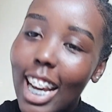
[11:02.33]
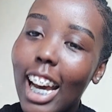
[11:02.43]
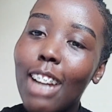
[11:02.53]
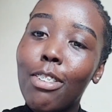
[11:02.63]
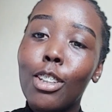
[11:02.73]

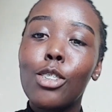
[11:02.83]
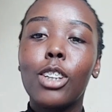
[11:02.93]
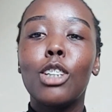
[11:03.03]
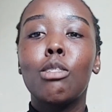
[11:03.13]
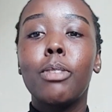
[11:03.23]
And for those who are
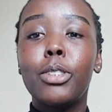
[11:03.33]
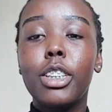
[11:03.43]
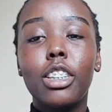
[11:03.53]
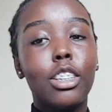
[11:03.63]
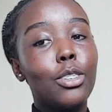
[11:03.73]
going to be
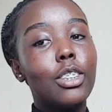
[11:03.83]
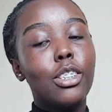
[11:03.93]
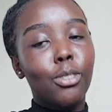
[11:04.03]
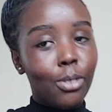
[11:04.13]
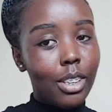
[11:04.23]
joining uni
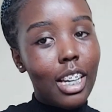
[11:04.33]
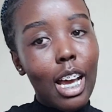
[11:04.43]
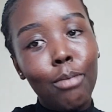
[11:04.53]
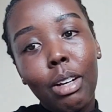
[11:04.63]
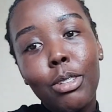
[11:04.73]
soon, I
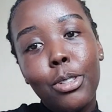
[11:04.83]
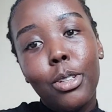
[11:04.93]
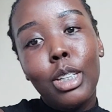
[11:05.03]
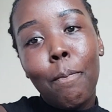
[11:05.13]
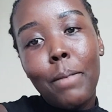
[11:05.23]
wish you
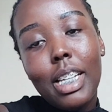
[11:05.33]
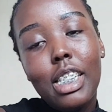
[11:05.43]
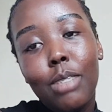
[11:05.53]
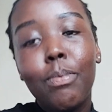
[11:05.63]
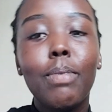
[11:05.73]
all the
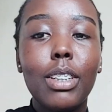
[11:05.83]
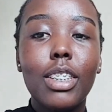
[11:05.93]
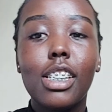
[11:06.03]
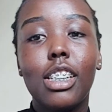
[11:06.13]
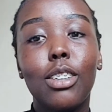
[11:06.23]
best. May you
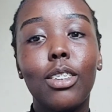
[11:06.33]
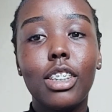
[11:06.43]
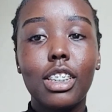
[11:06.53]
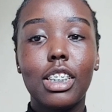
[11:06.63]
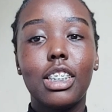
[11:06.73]
just take all
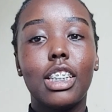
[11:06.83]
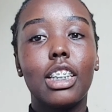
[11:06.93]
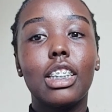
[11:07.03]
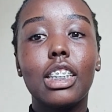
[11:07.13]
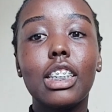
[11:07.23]

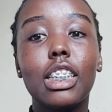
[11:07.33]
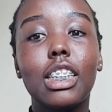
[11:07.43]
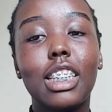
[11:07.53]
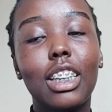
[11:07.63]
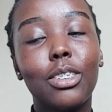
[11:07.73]
these
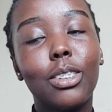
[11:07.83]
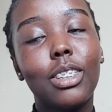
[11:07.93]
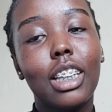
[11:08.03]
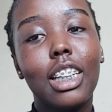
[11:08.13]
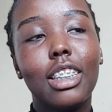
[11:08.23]

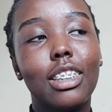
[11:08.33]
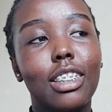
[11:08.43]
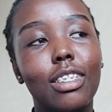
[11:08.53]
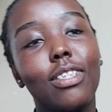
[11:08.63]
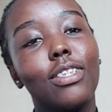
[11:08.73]
instructions like
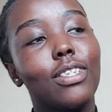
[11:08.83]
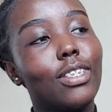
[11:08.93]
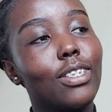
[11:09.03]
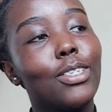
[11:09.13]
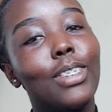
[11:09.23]

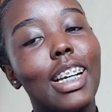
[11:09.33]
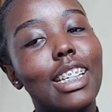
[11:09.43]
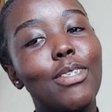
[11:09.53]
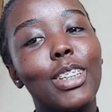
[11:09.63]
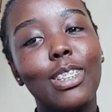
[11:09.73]

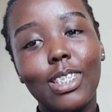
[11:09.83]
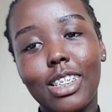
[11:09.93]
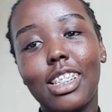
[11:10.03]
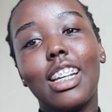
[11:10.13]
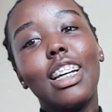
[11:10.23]
word, because
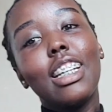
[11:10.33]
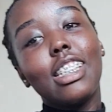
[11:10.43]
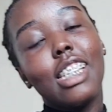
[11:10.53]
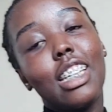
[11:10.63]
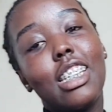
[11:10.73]

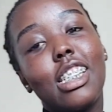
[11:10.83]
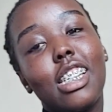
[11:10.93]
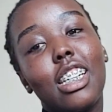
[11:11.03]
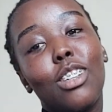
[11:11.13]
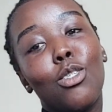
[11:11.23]
these are the things
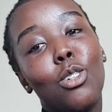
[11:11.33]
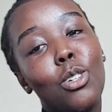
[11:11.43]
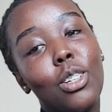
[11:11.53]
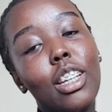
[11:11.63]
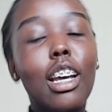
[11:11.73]
that go
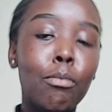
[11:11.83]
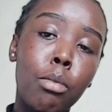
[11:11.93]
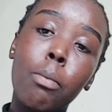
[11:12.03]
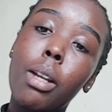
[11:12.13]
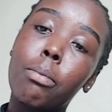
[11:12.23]
on, and
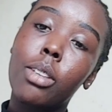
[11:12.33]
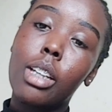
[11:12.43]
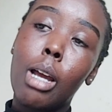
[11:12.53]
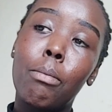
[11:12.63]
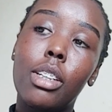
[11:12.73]
probably
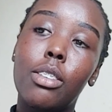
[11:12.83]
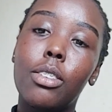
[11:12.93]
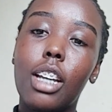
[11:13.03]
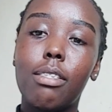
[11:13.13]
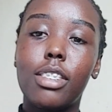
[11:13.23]
I might
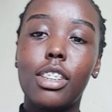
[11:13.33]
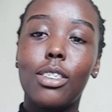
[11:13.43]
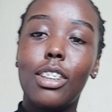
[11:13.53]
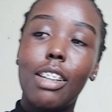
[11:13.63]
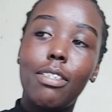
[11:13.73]
not have said
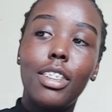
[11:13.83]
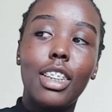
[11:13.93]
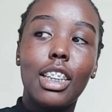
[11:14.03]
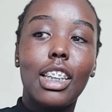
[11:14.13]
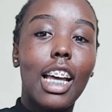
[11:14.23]

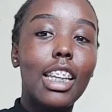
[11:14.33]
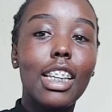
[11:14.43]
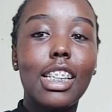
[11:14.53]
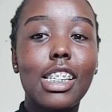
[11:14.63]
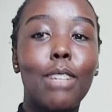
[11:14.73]
everything. The other
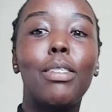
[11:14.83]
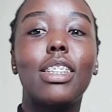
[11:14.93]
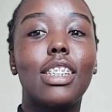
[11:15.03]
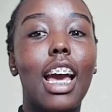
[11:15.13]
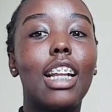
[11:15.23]
things
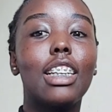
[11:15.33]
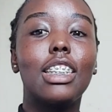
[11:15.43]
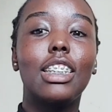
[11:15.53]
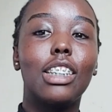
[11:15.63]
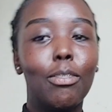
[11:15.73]

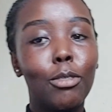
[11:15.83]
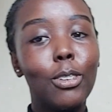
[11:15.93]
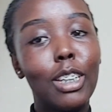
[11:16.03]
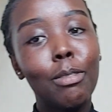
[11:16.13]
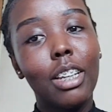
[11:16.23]
I'll
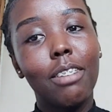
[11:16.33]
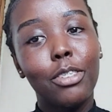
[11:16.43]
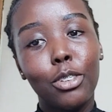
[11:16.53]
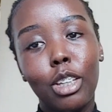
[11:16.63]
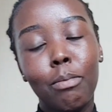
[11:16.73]
do them in a
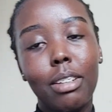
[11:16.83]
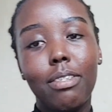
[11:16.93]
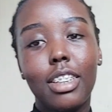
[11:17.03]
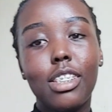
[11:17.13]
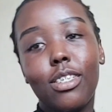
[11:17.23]
video with my
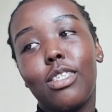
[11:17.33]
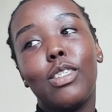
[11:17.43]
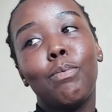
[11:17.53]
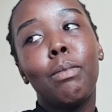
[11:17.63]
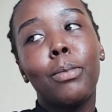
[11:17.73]
friends or
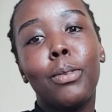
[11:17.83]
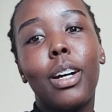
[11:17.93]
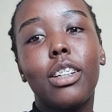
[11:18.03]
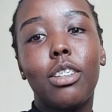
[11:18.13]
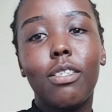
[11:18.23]
people who are
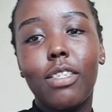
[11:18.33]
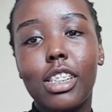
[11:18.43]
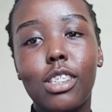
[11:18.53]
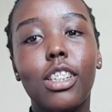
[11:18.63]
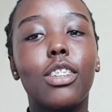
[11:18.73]
in
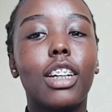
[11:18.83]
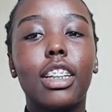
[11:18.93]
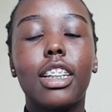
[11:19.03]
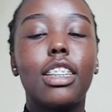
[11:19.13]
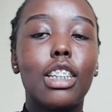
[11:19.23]
university, so that you can
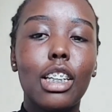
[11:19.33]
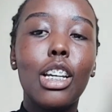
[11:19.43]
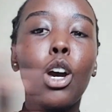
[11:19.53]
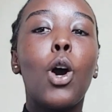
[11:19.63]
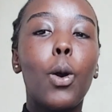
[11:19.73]
get the
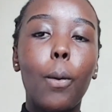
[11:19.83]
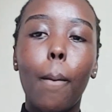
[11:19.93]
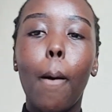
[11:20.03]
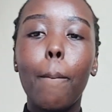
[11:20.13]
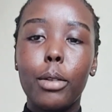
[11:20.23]

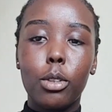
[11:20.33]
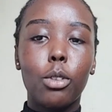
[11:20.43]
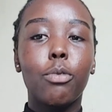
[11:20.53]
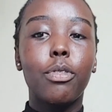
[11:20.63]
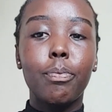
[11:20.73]
opinion
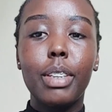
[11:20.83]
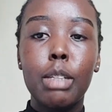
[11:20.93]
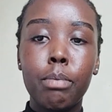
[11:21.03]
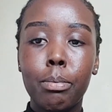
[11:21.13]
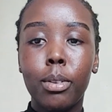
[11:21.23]
of many
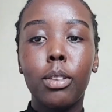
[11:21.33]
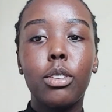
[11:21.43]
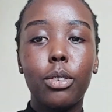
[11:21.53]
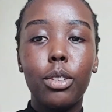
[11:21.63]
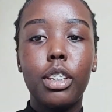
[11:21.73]
people,
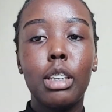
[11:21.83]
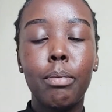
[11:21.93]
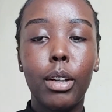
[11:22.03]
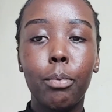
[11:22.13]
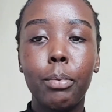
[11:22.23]
not only
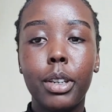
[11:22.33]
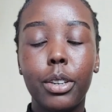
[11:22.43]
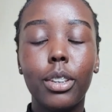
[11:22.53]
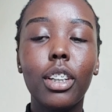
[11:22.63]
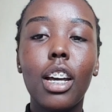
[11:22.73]
my
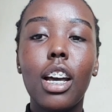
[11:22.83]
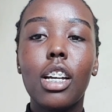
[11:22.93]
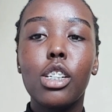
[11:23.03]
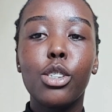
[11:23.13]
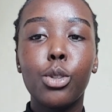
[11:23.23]
opinion.
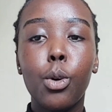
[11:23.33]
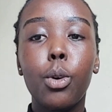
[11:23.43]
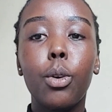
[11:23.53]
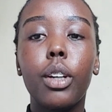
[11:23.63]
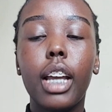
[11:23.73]

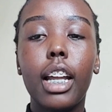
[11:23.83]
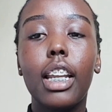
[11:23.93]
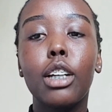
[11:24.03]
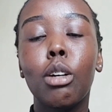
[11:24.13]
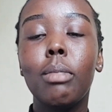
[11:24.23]
So yeah,
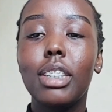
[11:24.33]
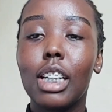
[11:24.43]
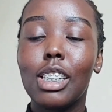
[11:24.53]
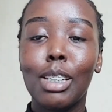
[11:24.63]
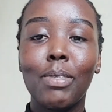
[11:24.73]
like, comment, share,
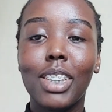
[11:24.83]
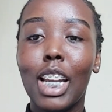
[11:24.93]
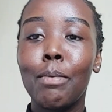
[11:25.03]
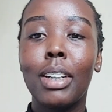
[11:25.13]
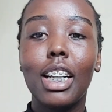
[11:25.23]
and
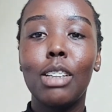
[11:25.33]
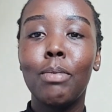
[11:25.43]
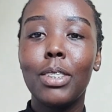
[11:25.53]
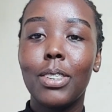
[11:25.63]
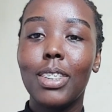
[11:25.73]
subscribe, and I'll
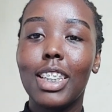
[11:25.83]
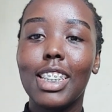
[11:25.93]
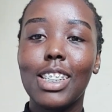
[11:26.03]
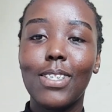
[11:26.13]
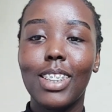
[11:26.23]
meet you
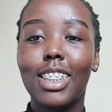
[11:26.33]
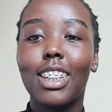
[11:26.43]
next week.